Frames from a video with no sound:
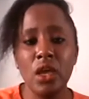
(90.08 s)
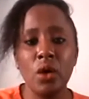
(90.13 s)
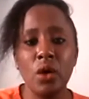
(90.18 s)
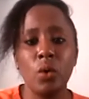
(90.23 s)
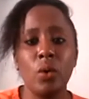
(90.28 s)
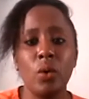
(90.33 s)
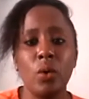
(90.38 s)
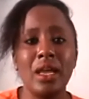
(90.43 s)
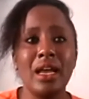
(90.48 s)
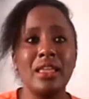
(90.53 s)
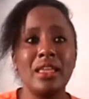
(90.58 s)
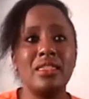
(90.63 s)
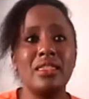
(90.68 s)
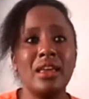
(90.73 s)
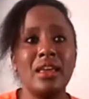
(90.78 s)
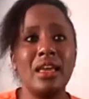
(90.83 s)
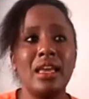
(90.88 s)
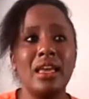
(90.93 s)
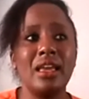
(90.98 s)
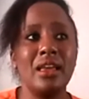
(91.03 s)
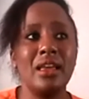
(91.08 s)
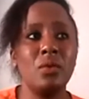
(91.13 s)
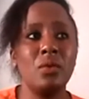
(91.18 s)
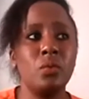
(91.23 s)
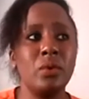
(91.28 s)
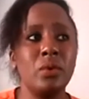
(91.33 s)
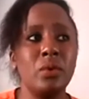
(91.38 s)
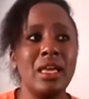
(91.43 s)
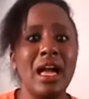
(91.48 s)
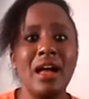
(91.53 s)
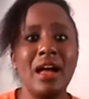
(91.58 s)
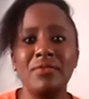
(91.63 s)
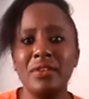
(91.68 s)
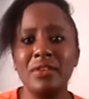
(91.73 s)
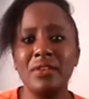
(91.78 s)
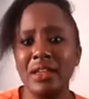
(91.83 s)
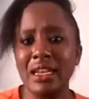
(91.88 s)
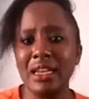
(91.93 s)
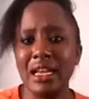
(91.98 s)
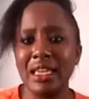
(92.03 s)
where we have
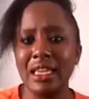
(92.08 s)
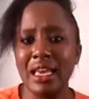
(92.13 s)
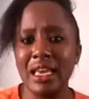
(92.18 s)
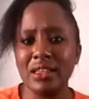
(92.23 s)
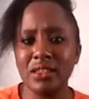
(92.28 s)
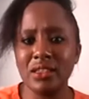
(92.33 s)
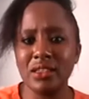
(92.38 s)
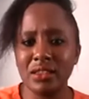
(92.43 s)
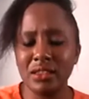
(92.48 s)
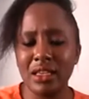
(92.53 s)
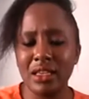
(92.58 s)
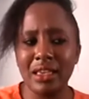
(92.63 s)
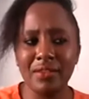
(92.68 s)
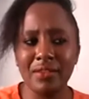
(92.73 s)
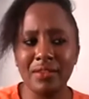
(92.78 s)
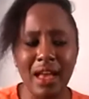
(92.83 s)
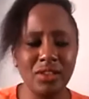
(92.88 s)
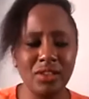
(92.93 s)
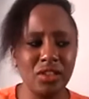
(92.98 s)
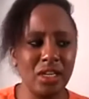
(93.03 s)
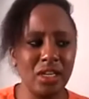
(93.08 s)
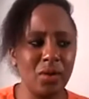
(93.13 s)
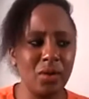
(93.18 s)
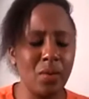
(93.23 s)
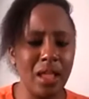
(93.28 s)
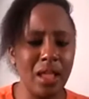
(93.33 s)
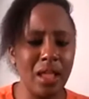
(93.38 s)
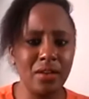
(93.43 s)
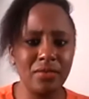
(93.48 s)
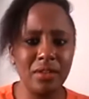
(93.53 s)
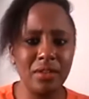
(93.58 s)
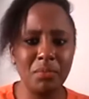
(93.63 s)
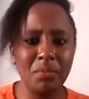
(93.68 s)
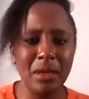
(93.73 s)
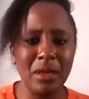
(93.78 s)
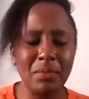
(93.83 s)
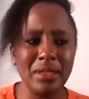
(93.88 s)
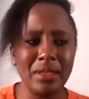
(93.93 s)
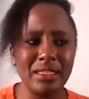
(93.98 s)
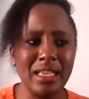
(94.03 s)
even a case, actually one of the
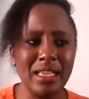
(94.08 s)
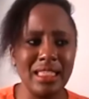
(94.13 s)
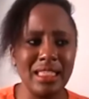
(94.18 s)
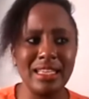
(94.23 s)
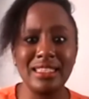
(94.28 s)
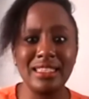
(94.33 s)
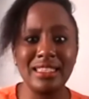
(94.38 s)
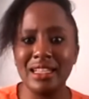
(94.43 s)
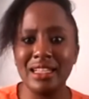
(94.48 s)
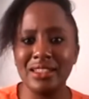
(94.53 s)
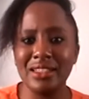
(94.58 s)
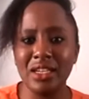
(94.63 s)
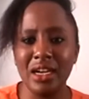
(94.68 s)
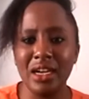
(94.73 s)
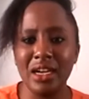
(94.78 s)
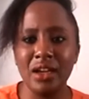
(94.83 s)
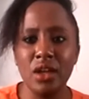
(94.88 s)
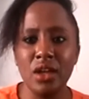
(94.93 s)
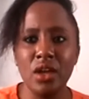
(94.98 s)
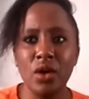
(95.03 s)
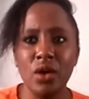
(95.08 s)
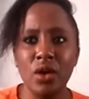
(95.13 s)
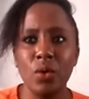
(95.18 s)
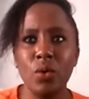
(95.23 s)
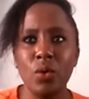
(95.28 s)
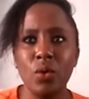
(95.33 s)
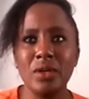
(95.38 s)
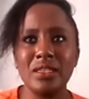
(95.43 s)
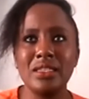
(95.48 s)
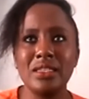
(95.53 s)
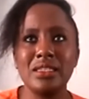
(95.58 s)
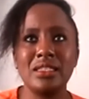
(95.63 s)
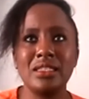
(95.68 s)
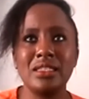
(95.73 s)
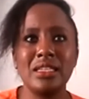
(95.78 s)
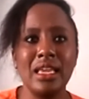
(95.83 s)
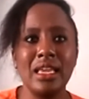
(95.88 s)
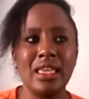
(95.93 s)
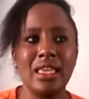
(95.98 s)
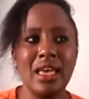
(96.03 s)
babies at the center was
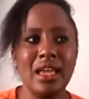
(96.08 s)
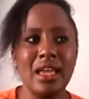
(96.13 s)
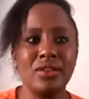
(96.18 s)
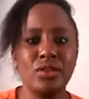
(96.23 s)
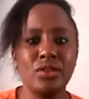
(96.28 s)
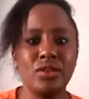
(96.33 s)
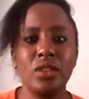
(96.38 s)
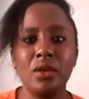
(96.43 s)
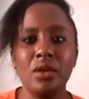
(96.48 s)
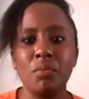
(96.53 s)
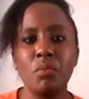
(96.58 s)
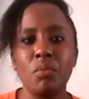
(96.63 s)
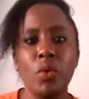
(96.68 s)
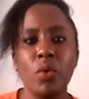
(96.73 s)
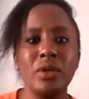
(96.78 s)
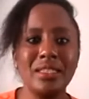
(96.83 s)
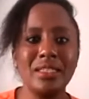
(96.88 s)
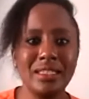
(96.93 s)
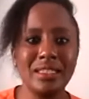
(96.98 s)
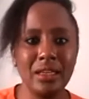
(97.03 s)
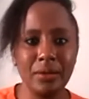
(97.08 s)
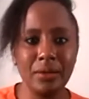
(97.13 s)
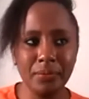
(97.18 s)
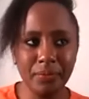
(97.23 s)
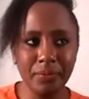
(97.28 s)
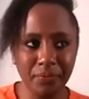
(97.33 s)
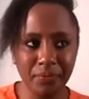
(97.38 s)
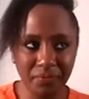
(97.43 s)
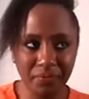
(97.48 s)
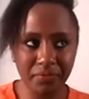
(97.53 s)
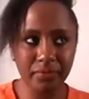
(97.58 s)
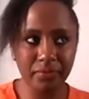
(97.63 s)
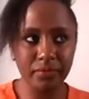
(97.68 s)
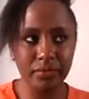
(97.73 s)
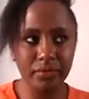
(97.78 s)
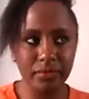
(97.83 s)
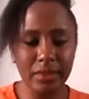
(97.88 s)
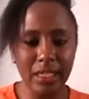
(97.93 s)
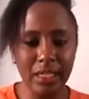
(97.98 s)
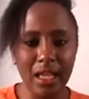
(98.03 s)
taken to the mosque
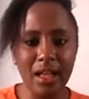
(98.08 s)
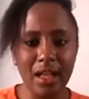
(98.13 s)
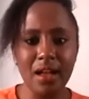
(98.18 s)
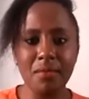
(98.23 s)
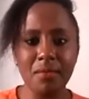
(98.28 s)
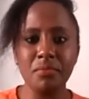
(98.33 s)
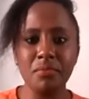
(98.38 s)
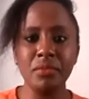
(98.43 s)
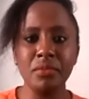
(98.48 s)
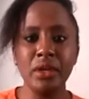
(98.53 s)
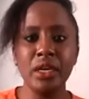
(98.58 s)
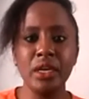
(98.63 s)
and